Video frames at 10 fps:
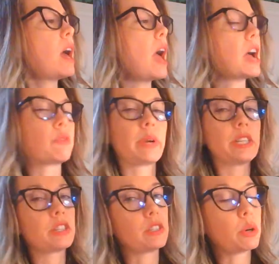and
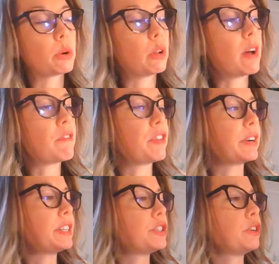reach the total of
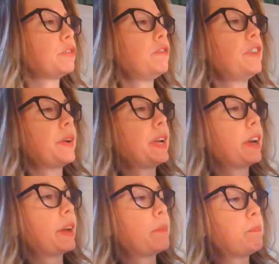32. Very
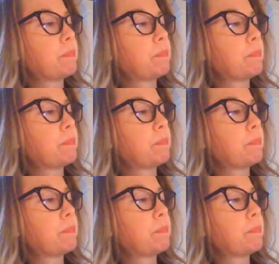good.